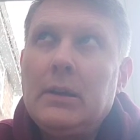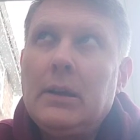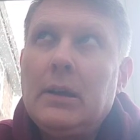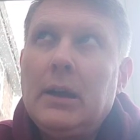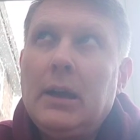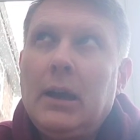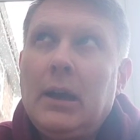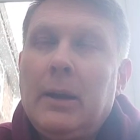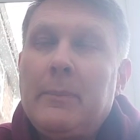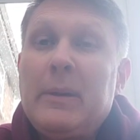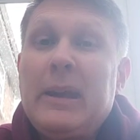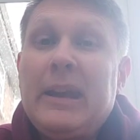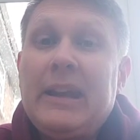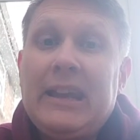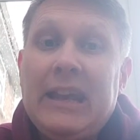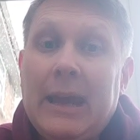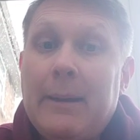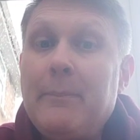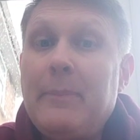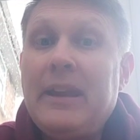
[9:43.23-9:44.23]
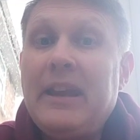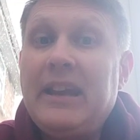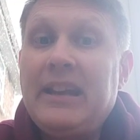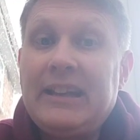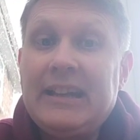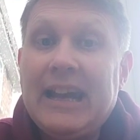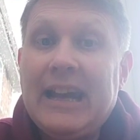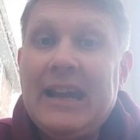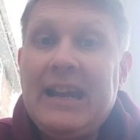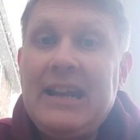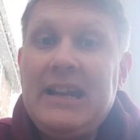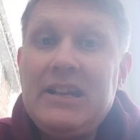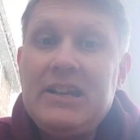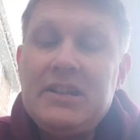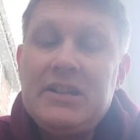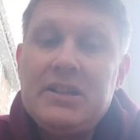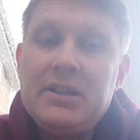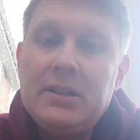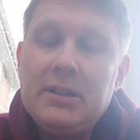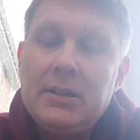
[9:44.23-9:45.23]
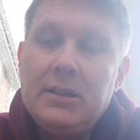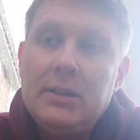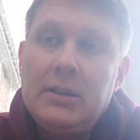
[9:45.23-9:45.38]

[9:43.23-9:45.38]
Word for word: um, it kept me engaged.